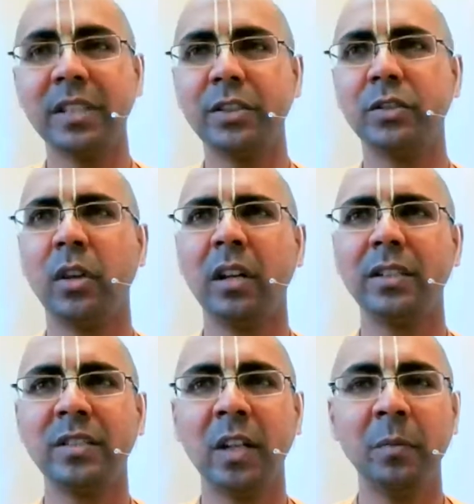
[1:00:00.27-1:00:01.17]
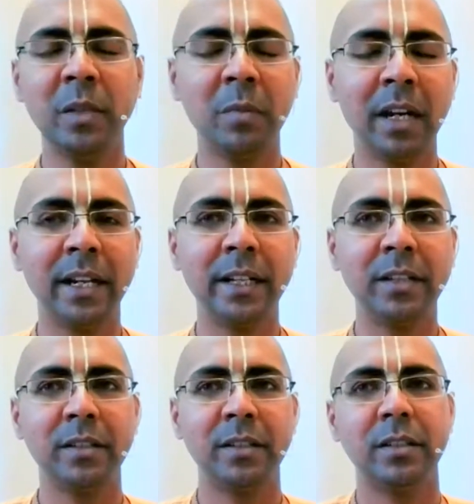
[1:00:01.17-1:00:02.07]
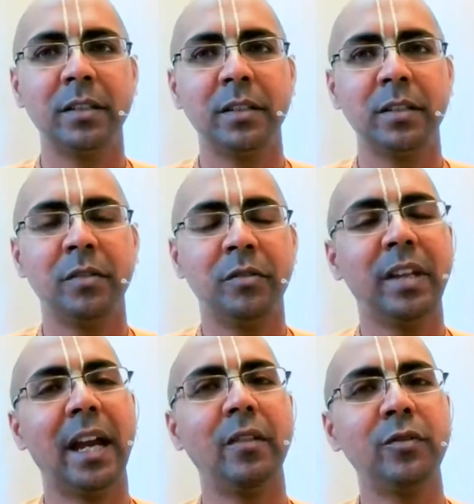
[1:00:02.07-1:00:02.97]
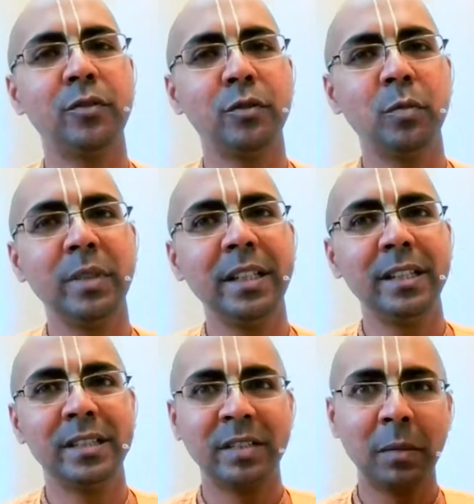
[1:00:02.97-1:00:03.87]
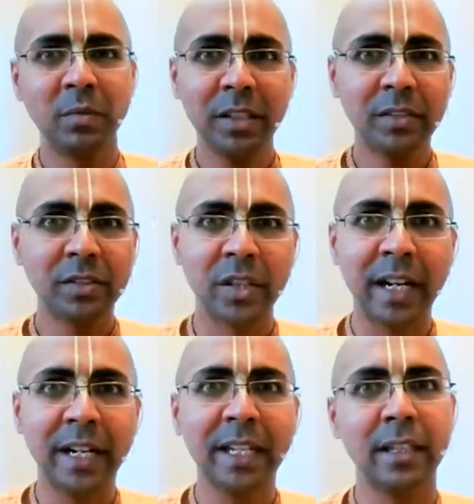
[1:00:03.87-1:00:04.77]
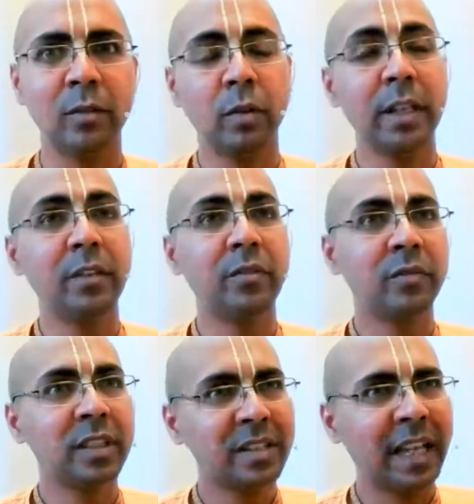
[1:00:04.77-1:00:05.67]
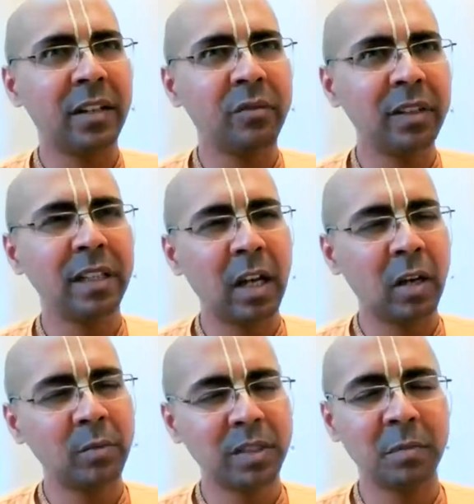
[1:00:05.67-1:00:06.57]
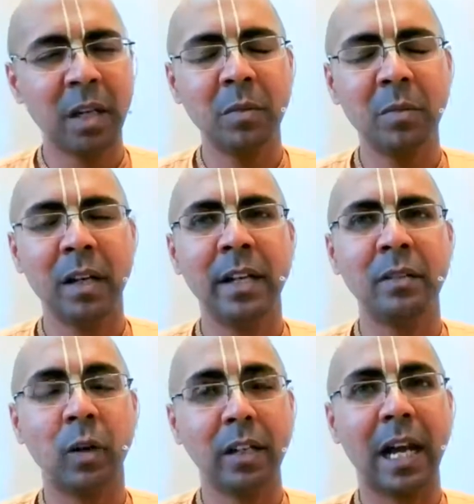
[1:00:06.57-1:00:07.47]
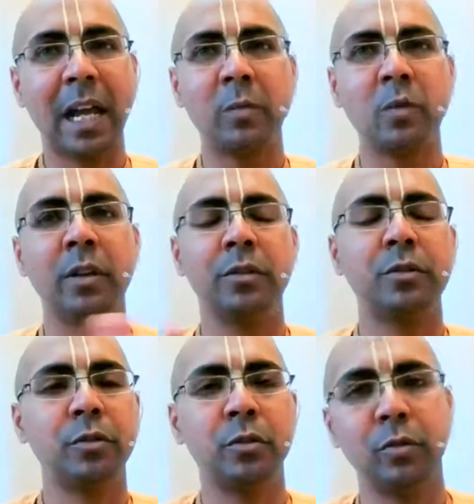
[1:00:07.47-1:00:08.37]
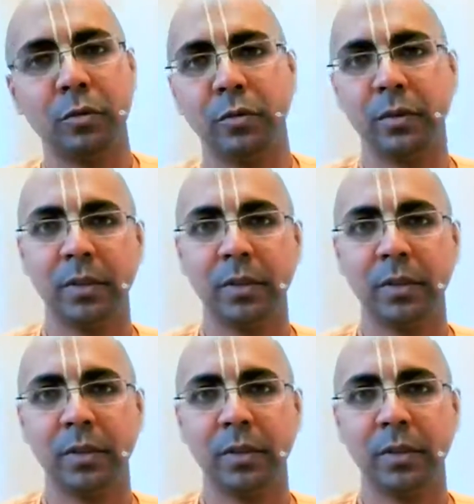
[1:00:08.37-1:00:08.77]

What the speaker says: such thoughts come in mind, We have to be something's ready. Okay, if this envy comes in my mind, what I'm going to do?